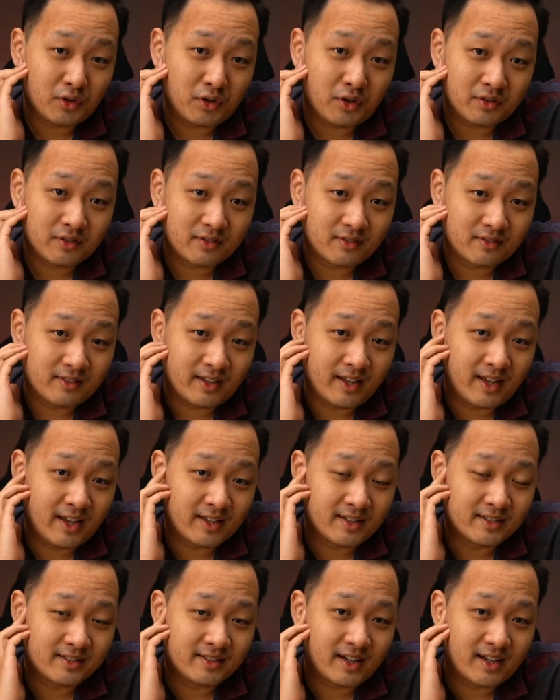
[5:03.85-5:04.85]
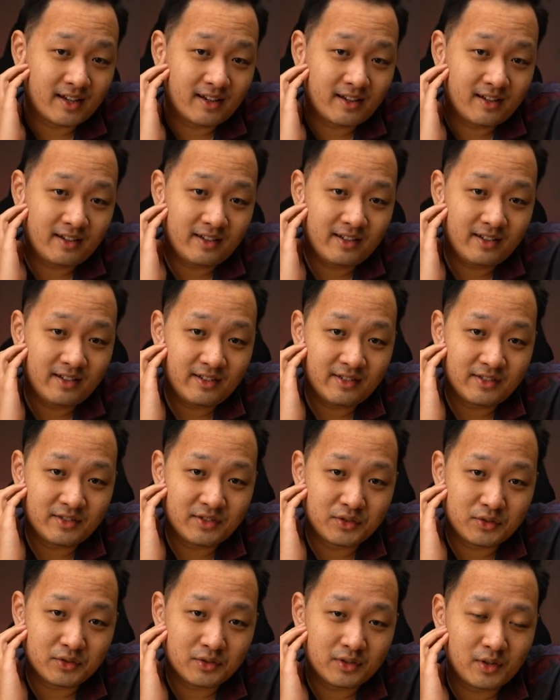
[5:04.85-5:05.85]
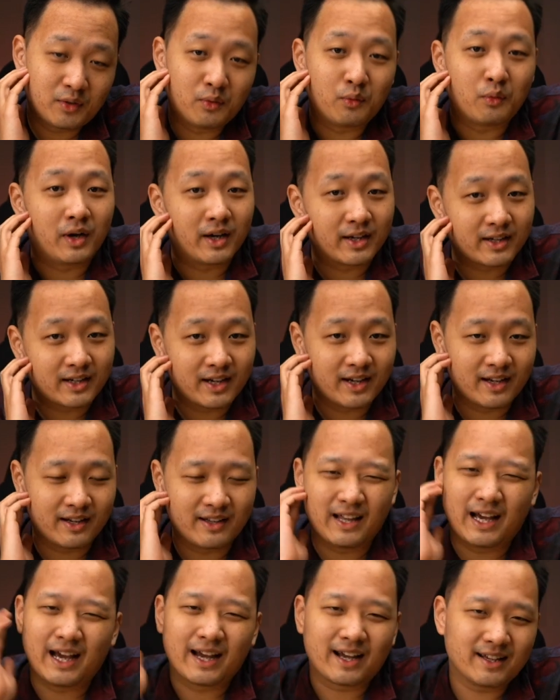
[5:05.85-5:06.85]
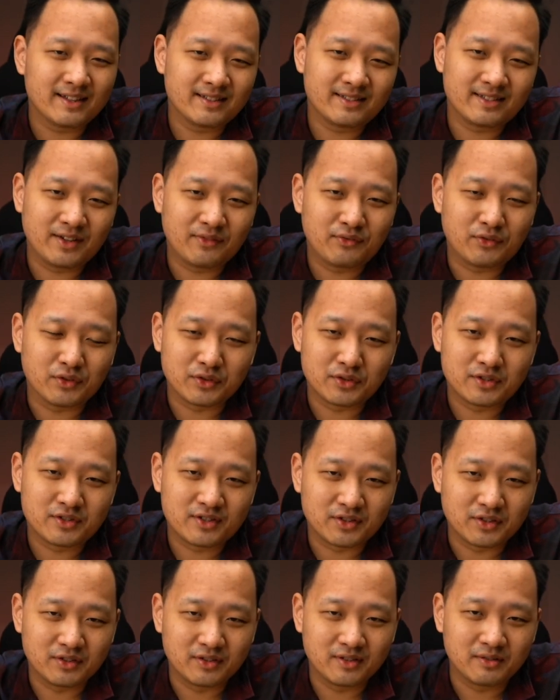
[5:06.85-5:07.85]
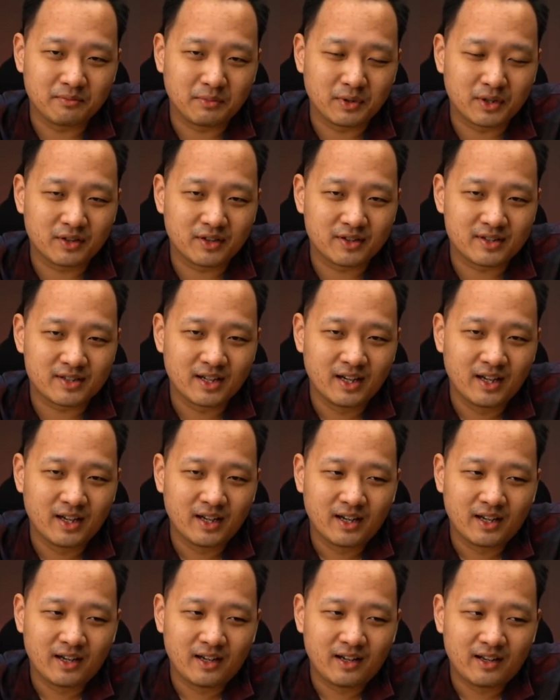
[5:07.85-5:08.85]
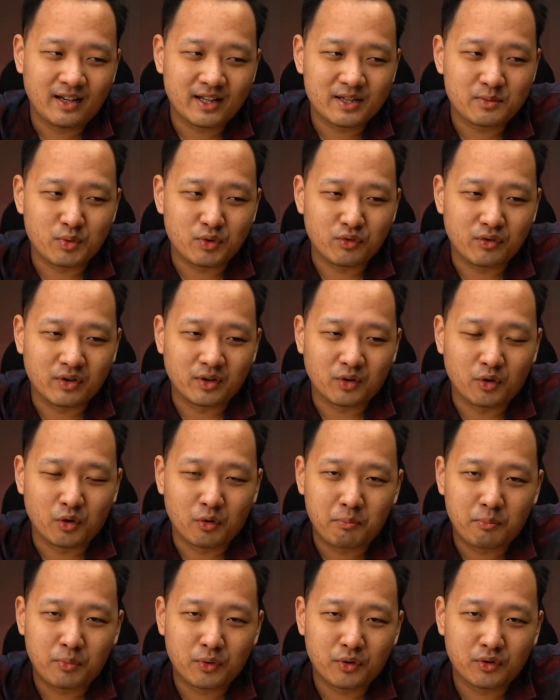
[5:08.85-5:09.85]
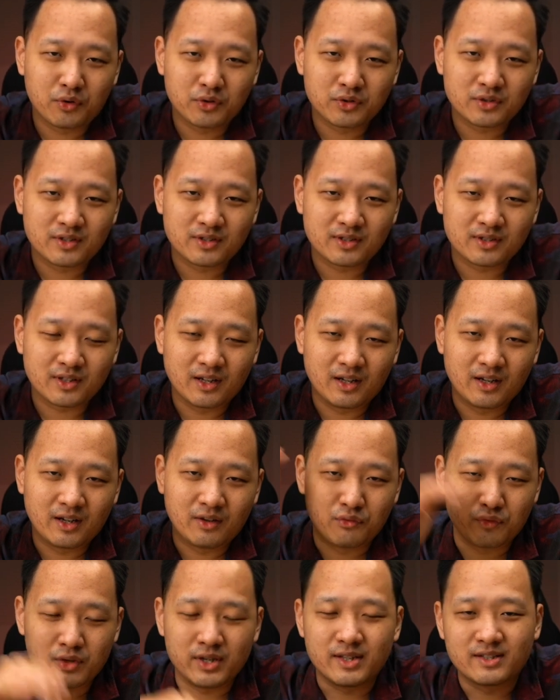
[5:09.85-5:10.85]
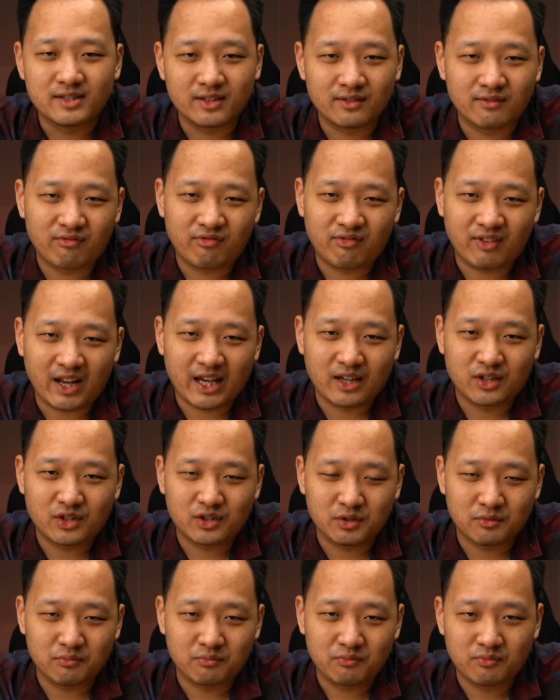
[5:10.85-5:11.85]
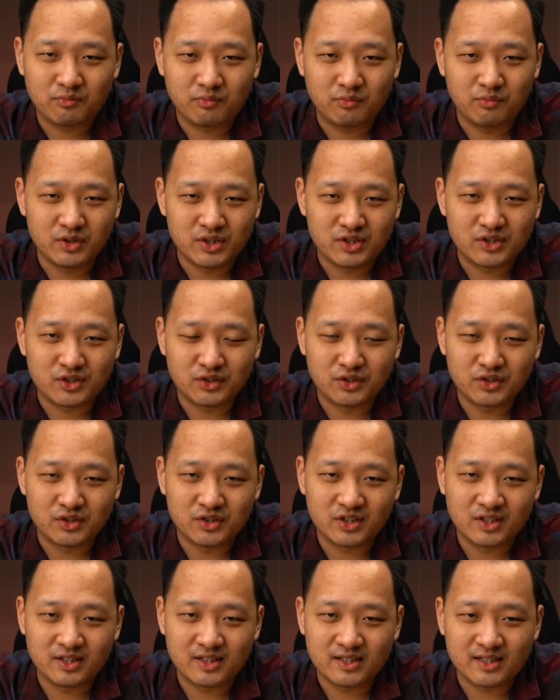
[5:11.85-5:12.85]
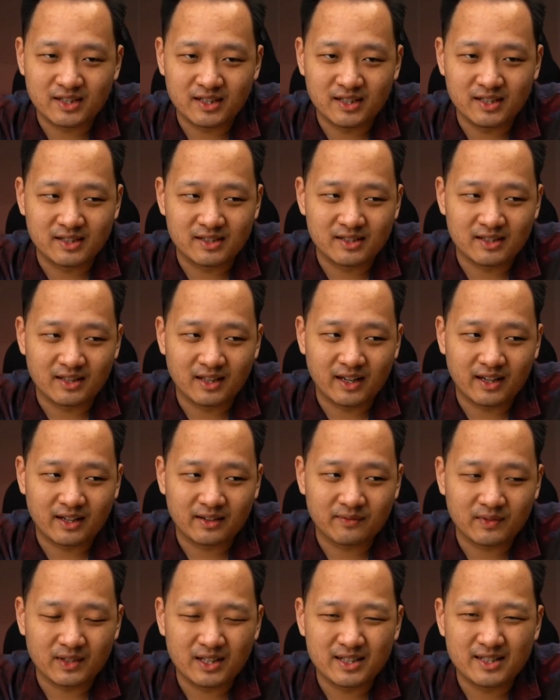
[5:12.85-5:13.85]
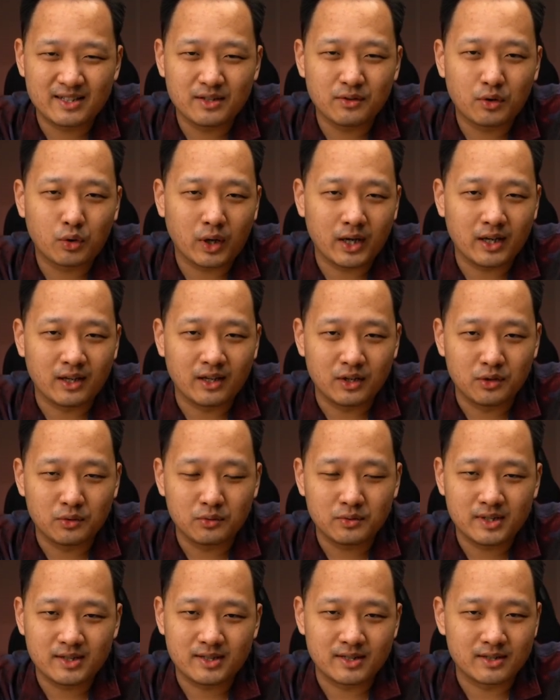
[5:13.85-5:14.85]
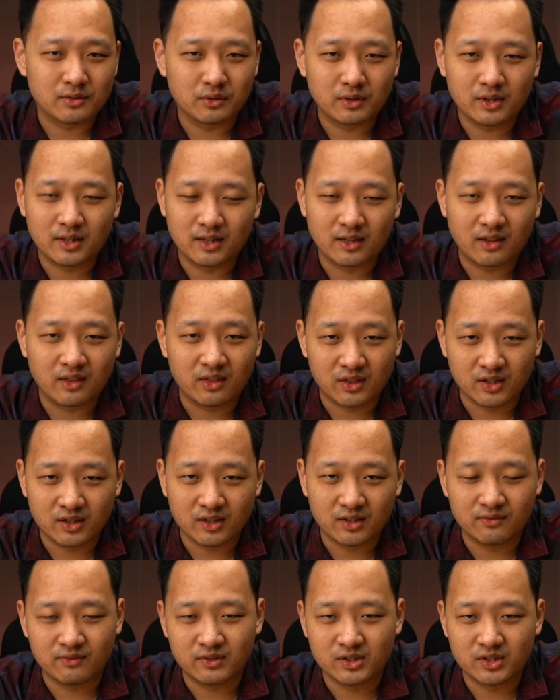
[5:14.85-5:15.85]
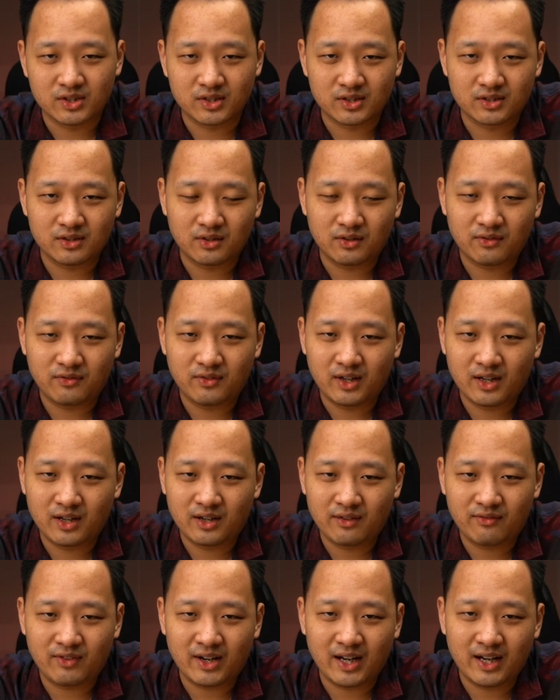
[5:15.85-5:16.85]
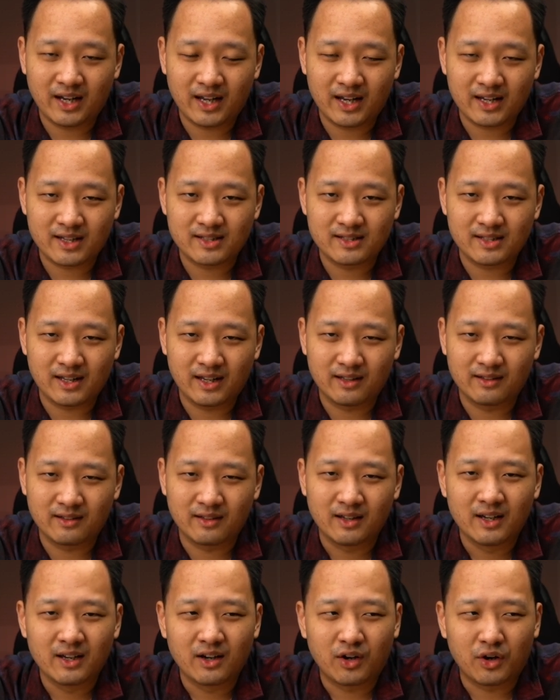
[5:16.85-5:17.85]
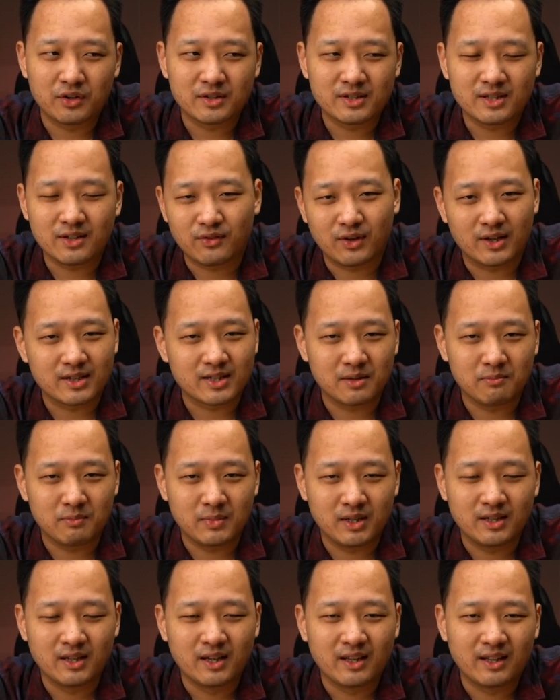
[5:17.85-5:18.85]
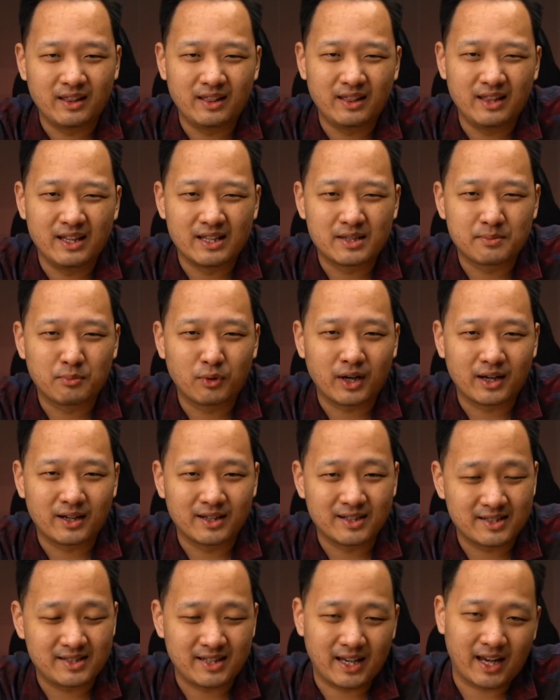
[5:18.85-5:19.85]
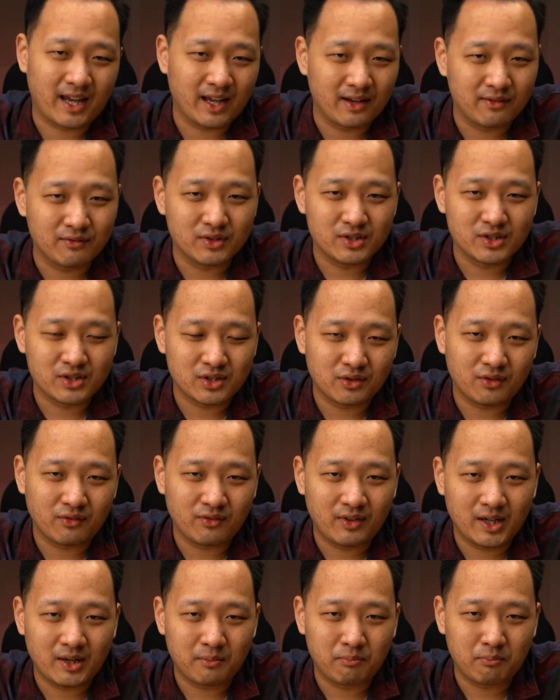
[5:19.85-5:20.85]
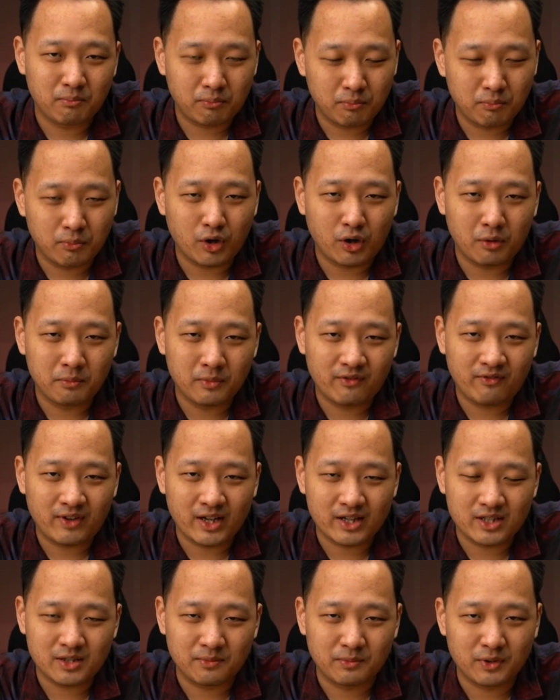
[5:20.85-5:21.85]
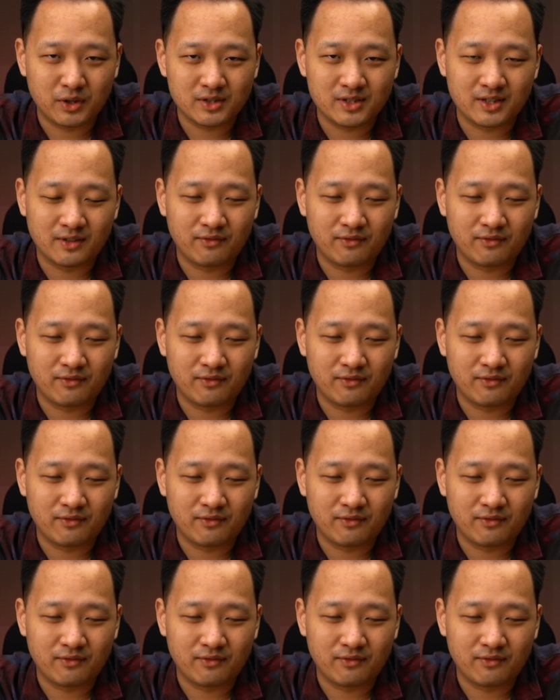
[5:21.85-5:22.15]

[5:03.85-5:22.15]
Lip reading: Not exactly sure what kind. Like, I can't say for certain because let's be real, Oppo's recent flagship resurgence is like, it's still quite new. This is only the third version of their Find X, and honestly, if you're asking me, it's more like the second version of their common flagship because